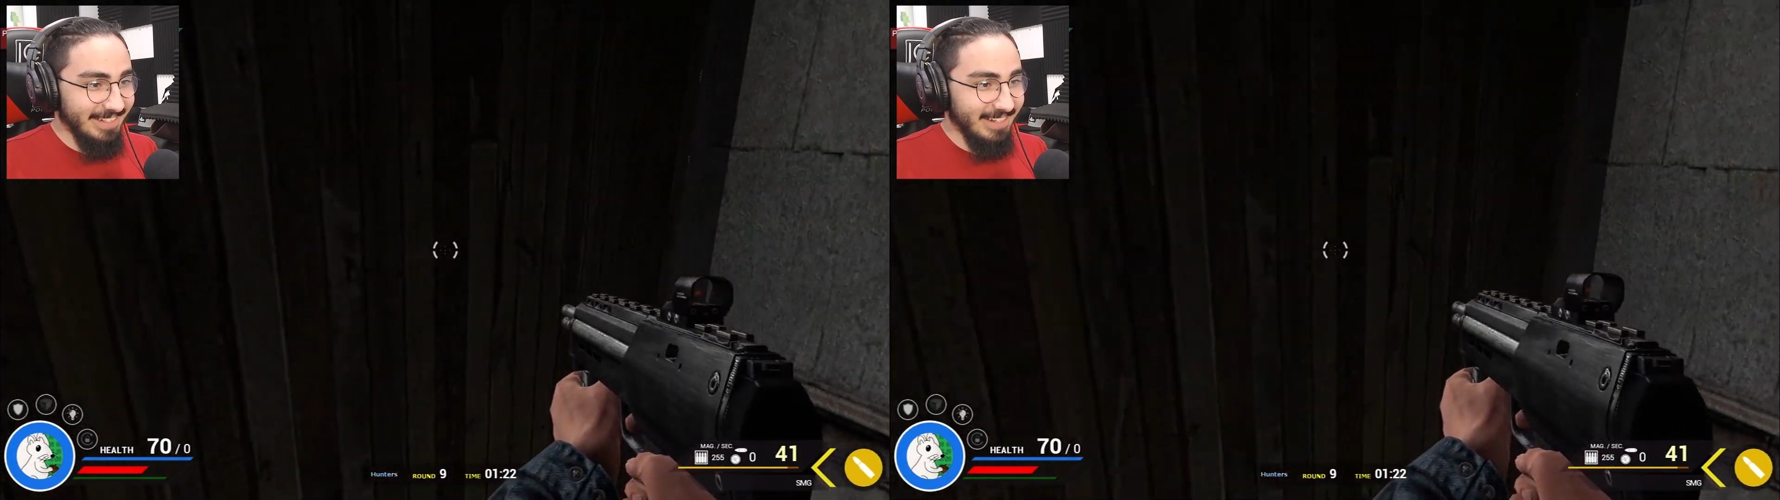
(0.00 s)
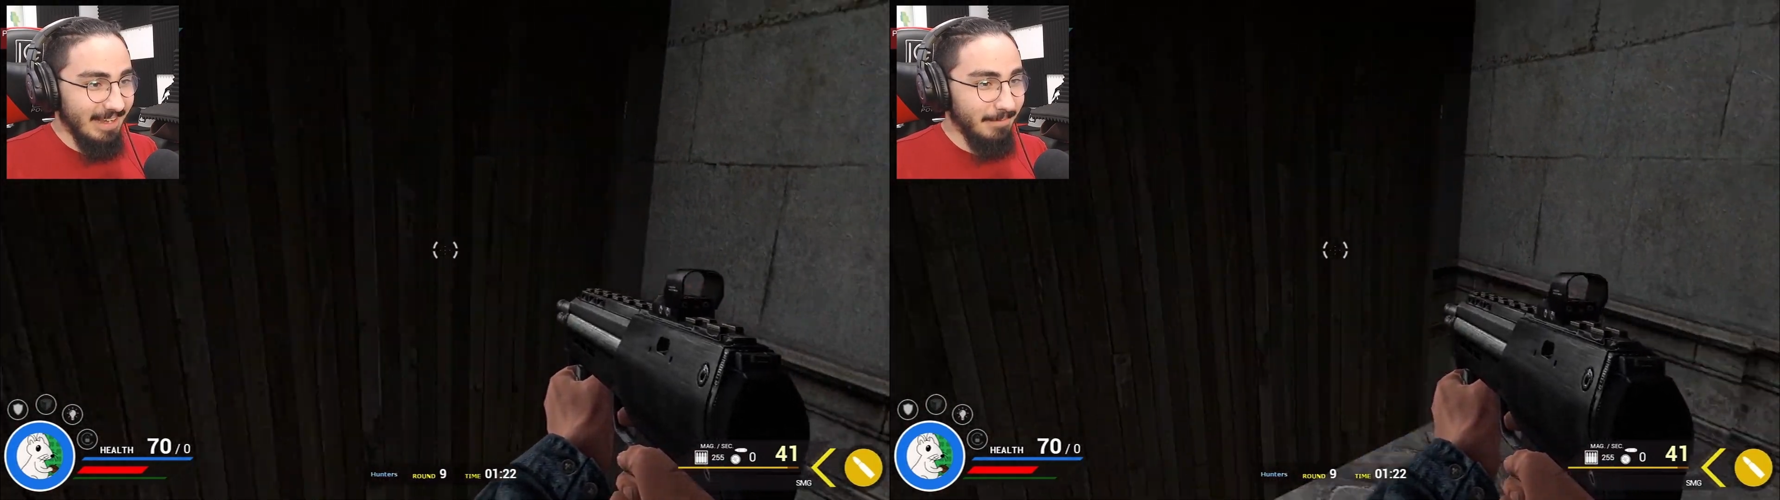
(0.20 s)

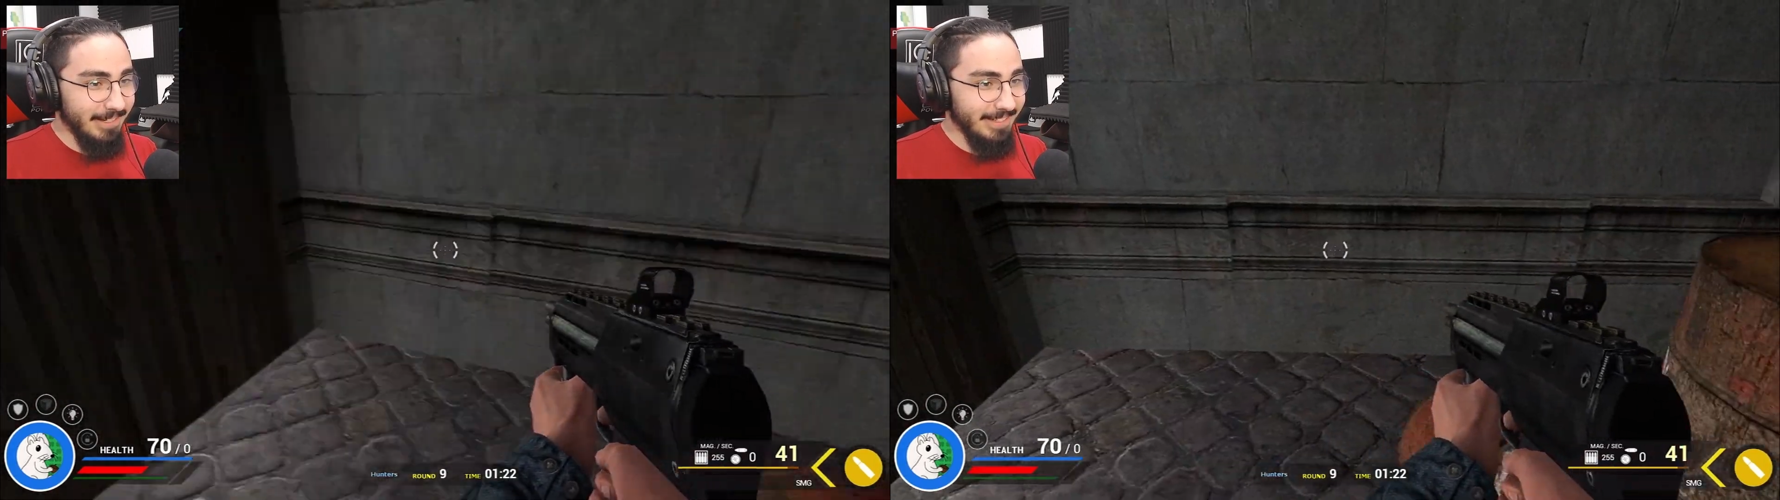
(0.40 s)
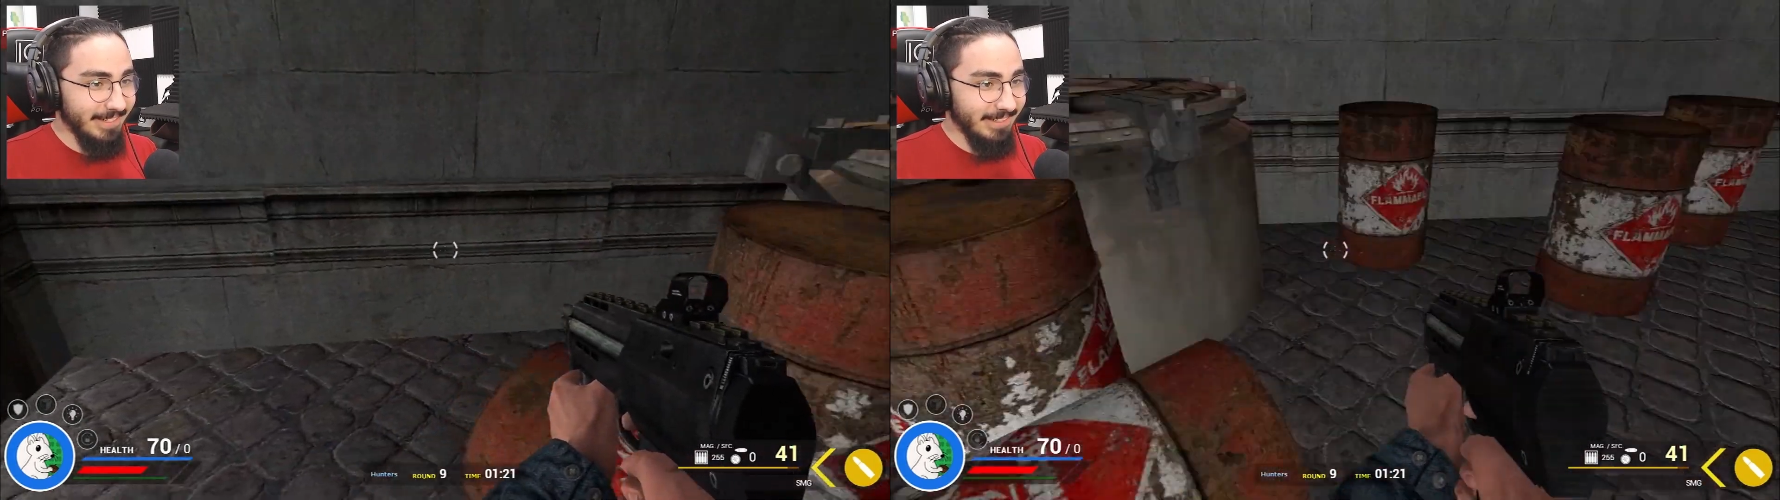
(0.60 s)
I'm gonna
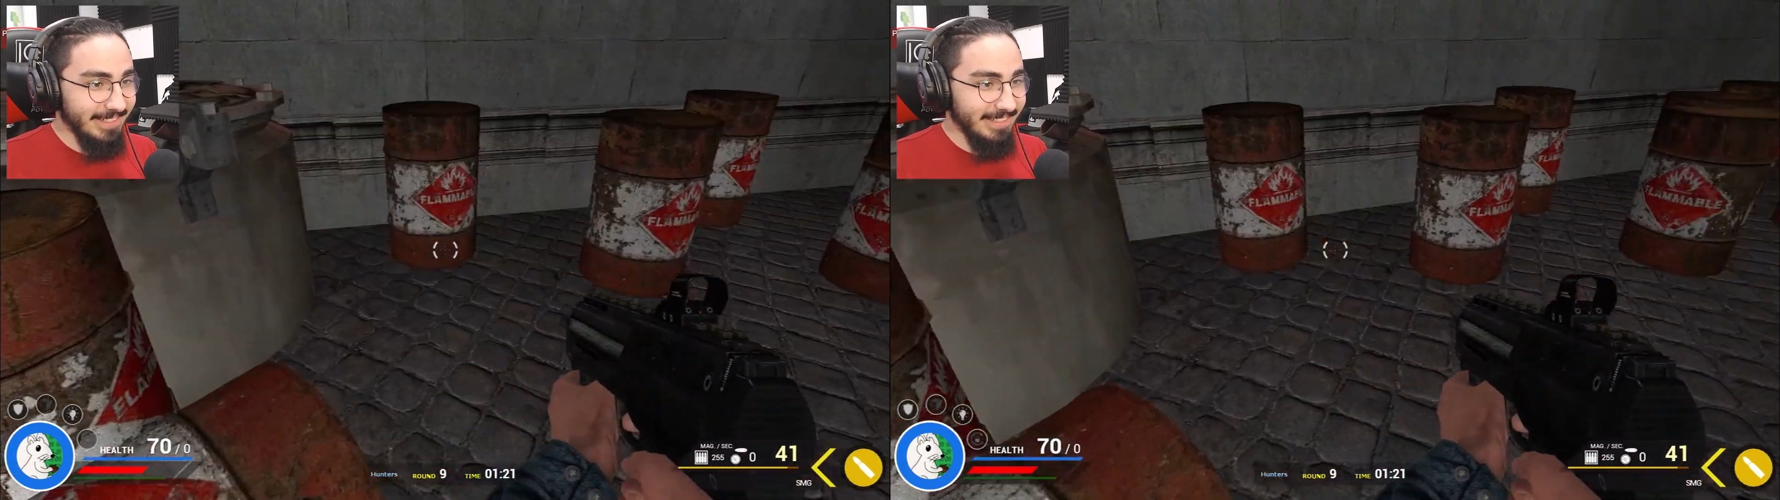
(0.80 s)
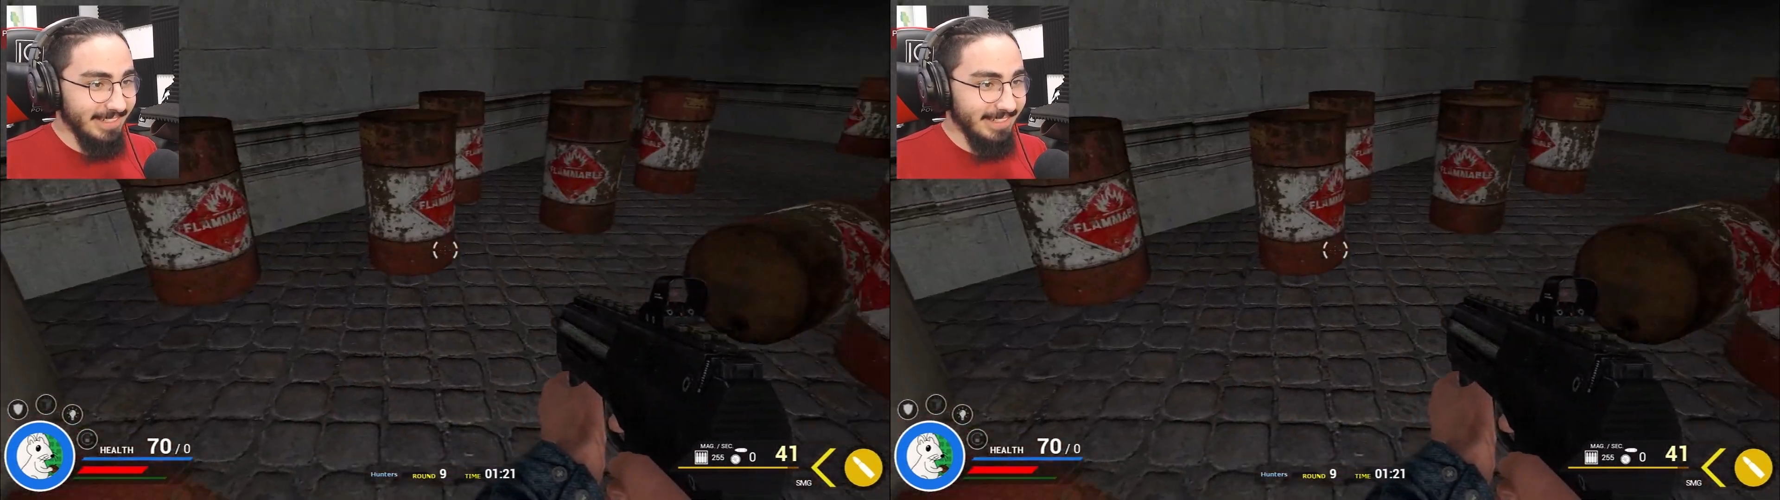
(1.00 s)
do it.